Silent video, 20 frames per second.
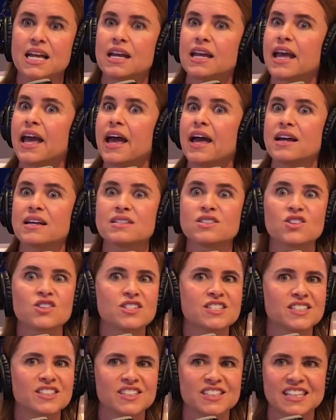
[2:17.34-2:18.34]
Kegs are
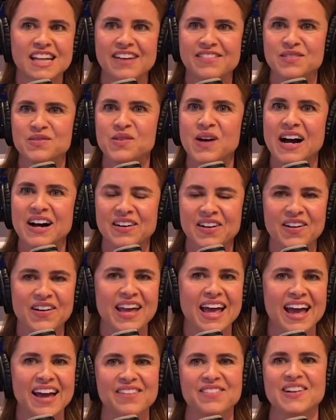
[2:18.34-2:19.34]
still alive and well.
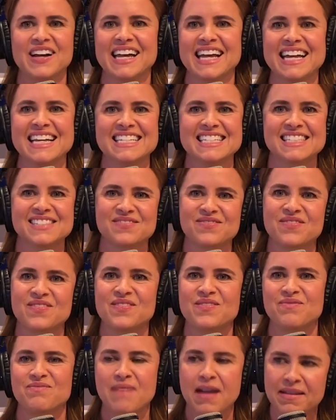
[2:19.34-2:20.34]
Okay. Well, I guess
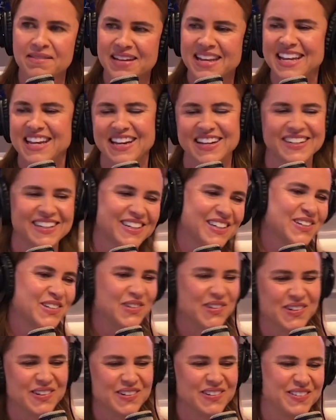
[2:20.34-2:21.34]
maybe
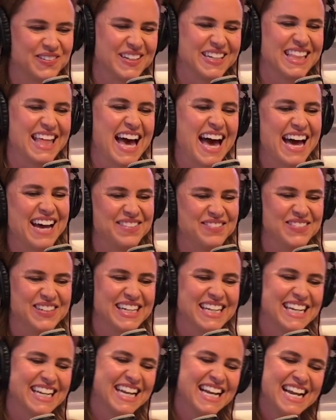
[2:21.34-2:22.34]
cool for that.
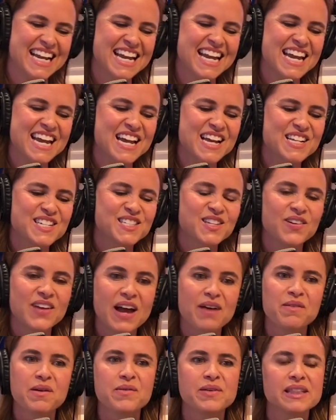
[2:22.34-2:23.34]
But so
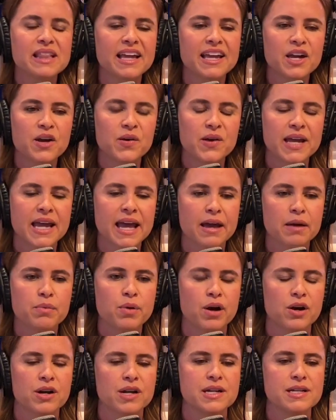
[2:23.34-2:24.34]
yeah, we would like go to keg
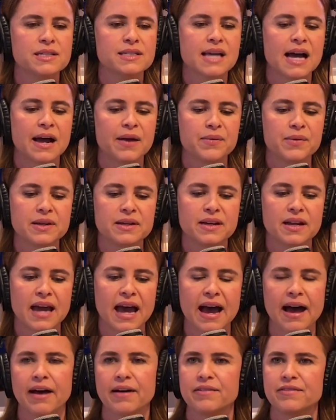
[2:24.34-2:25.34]
parties. I would
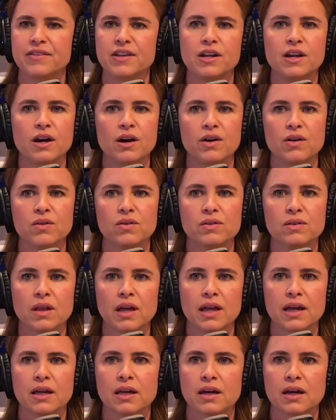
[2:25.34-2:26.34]
have,
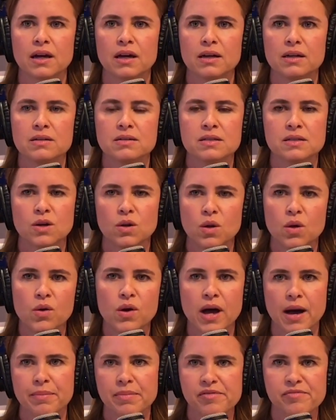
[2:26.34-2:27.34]
like a solo
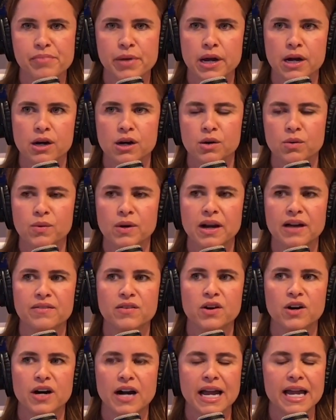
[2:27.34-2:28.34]
cup of beer or
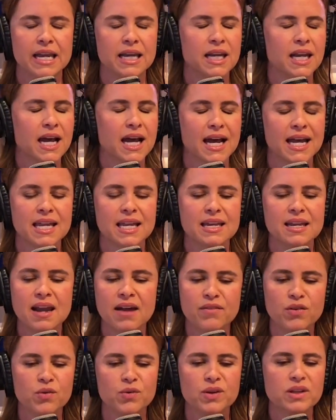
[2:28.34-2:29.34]
whatever. And it
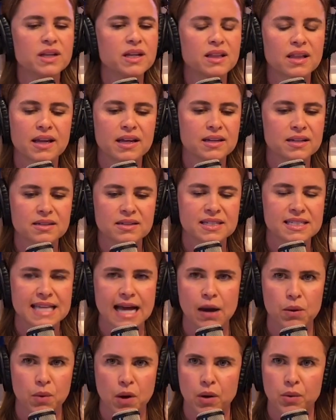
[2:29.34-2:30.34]
never really like
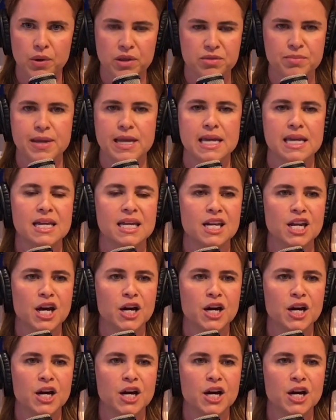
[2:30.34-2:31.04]
sat well with me,